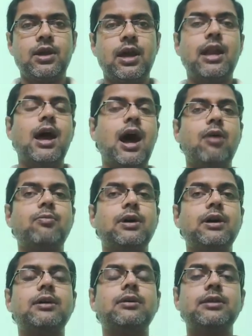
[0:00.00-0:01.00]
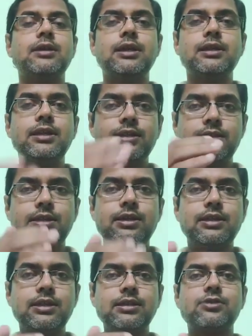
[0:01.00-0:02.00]
and how in
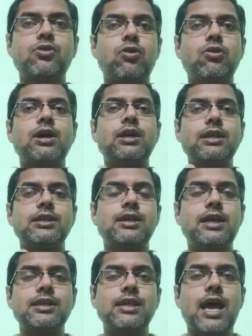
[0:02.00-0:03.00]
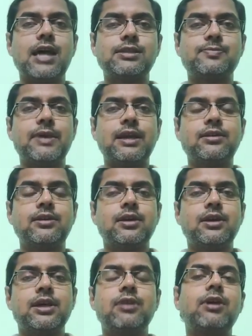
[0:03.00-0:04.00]
this corner aspect
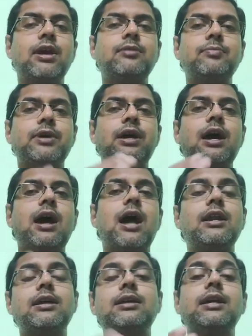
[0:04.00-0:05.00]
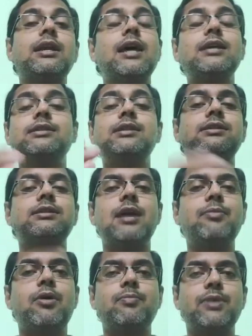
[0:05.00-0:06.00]
you can realize this
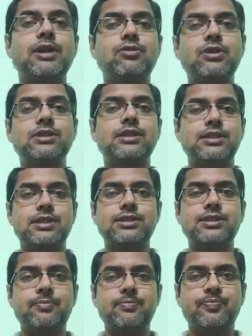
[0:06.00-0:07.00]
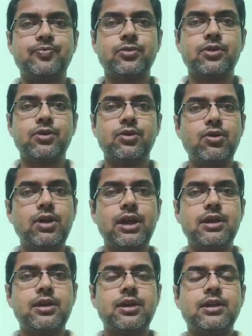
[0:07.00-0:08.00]
type of education system.
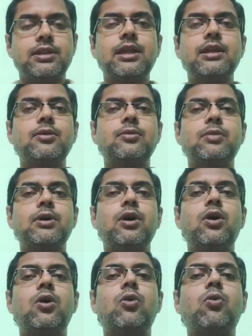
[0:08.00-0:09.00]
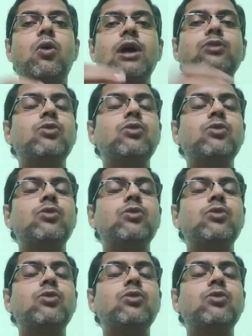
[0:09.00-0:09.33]
Okay, then what